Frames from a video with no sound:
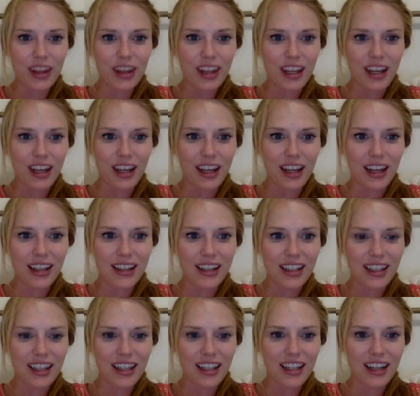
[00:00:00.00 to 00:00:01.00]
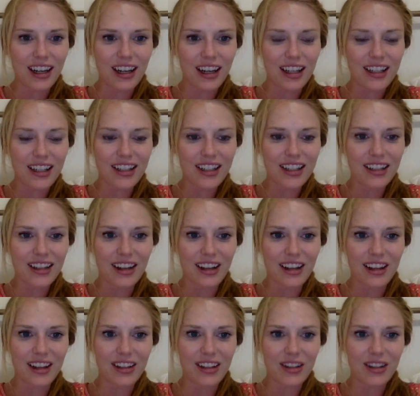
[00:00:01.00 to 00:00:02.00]
the dignitaries on
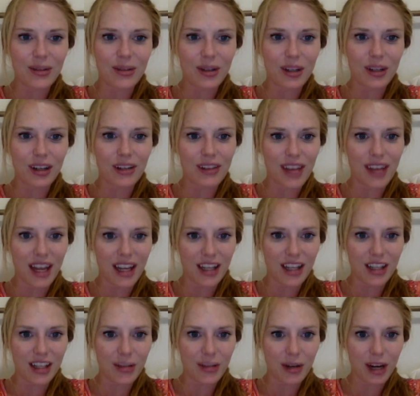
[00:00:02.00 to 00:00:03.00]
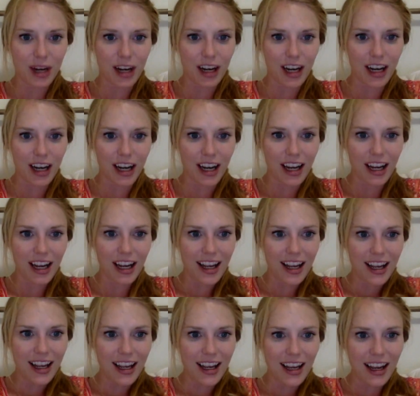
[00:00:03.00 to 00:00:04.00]
the tour of the estuary.
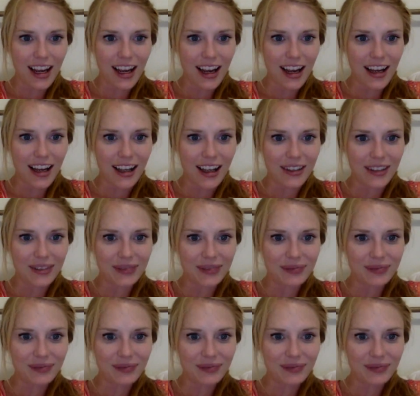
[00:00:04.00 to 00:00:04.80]
Um,